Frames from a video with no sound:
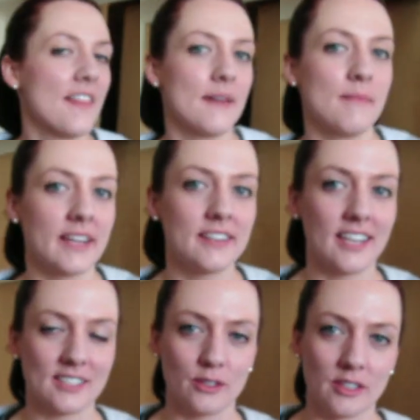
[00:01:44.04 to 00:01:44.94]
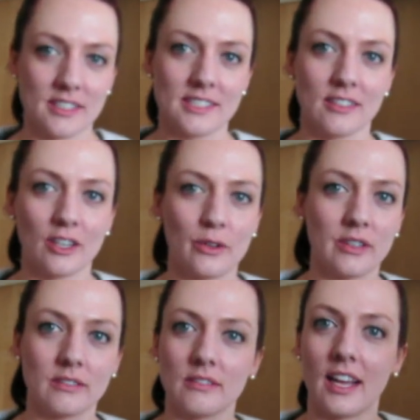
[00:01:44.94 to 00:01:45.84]
And then my next goal is to look
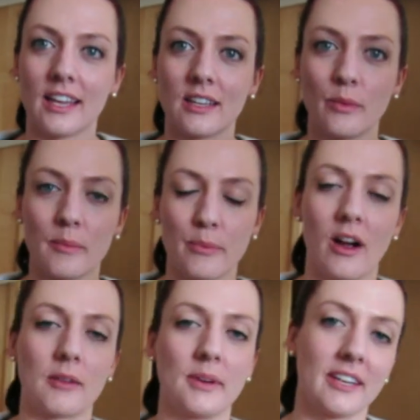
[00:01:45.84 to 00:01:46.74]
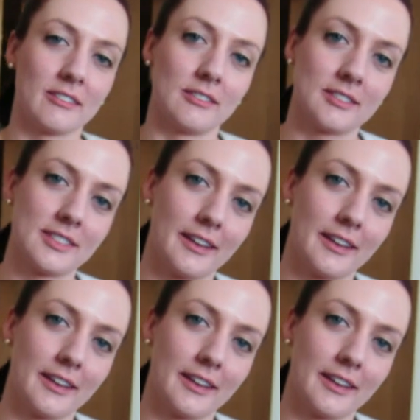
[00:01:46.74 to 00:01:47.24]
like what Brock Baker looks